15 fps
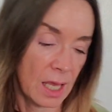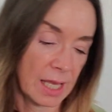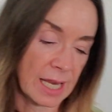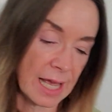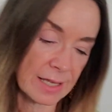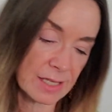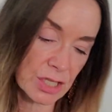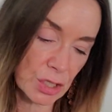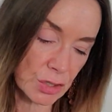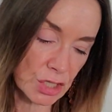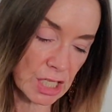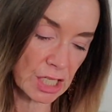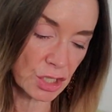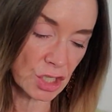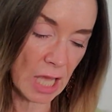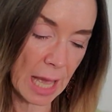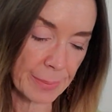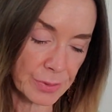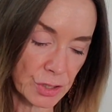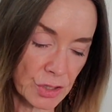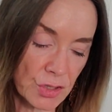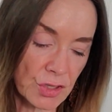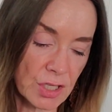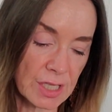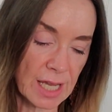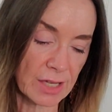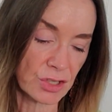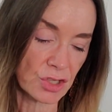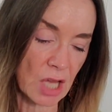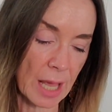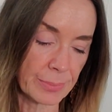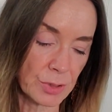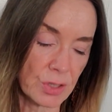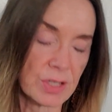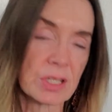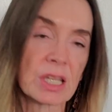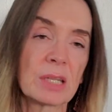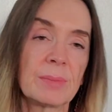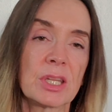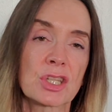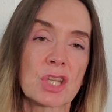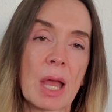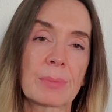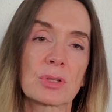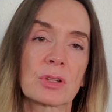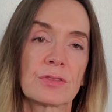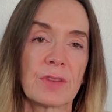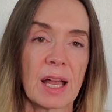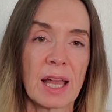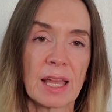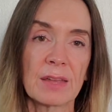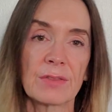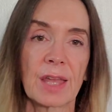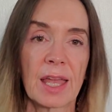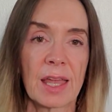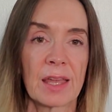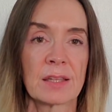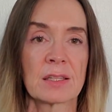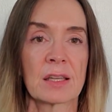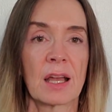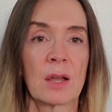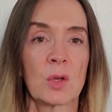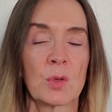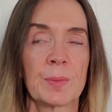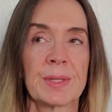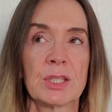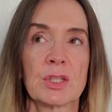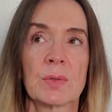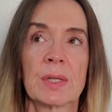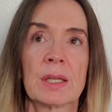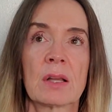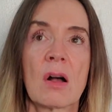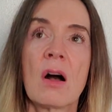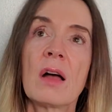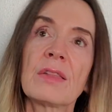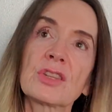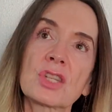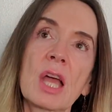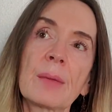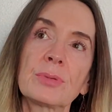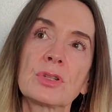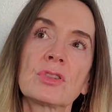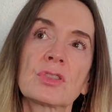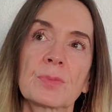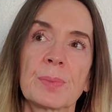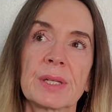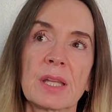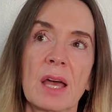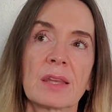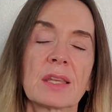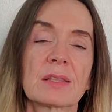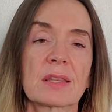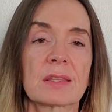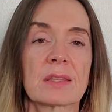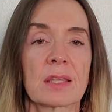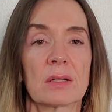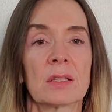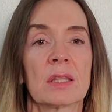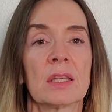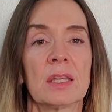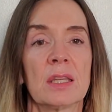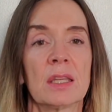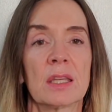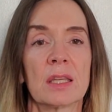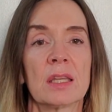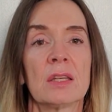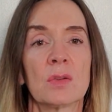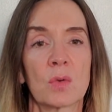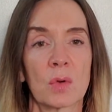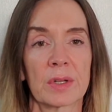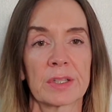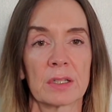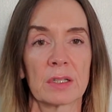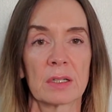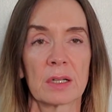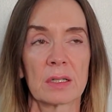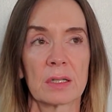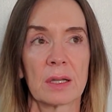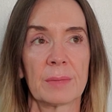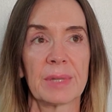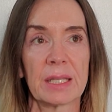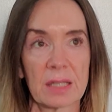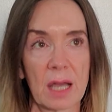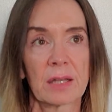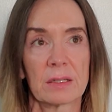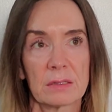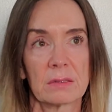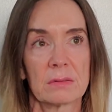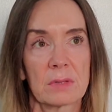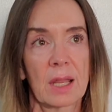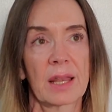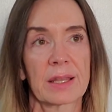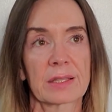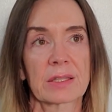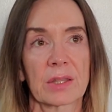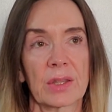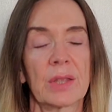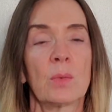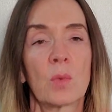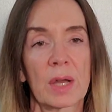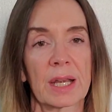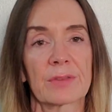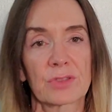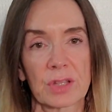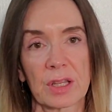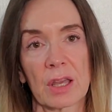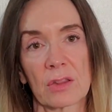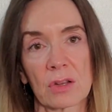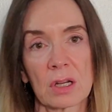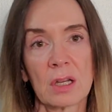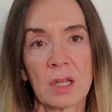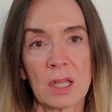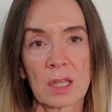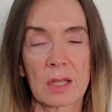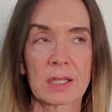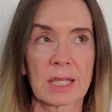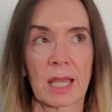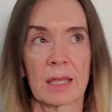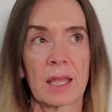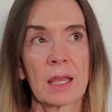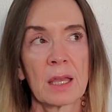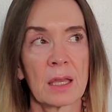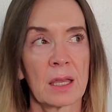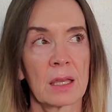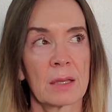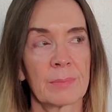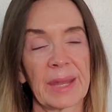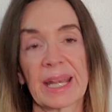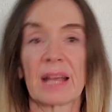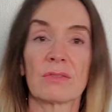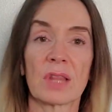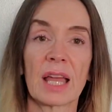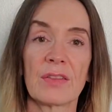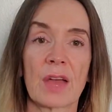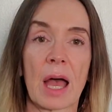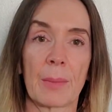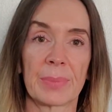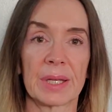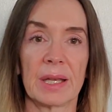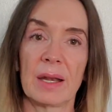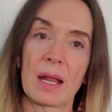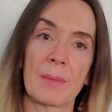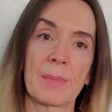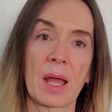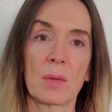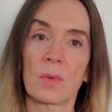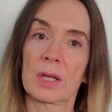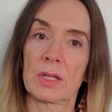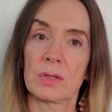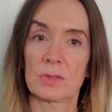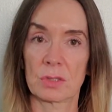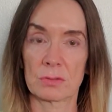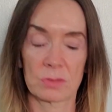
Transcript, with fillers: It has thirteen chapters. Next chapter is going to be chapter five, and I will be doing all the chapters, but not necessarily in order. I mean, not, not necessarily one after the other, because I might have life happen, and I might want to